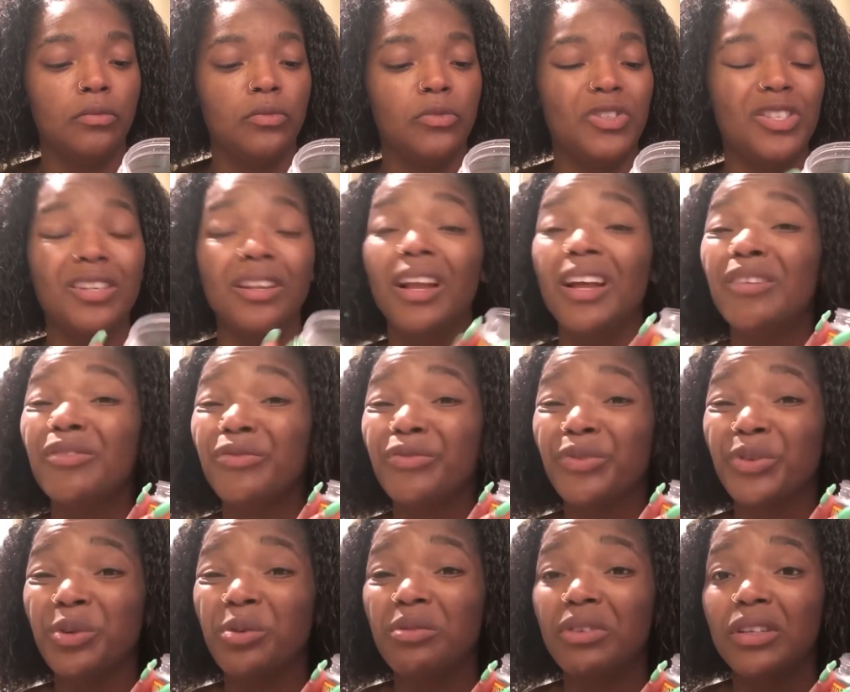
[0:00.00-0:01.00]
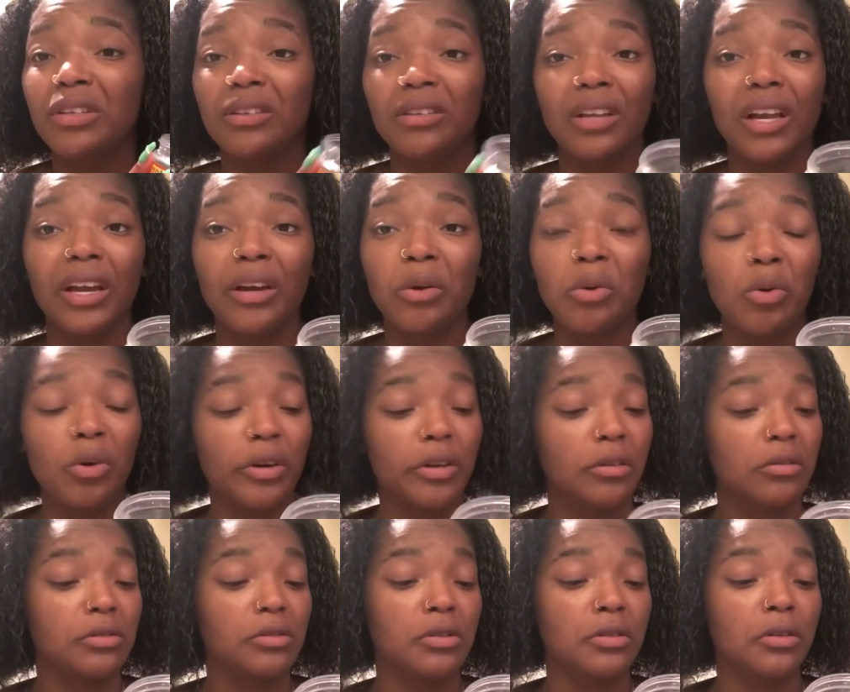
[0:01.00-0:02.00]
It's a lot of fruit and like
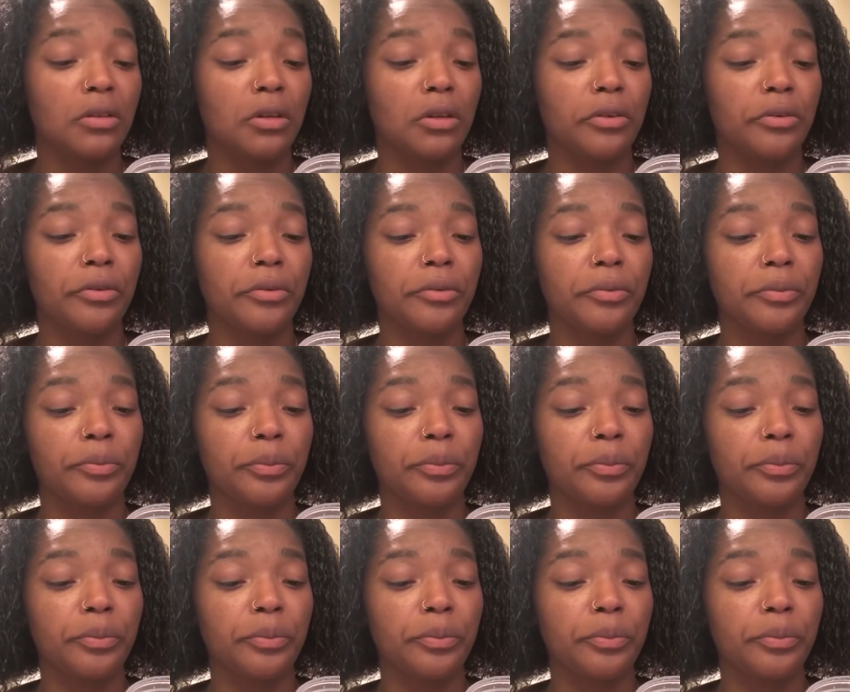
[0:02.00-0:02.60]
oils in here.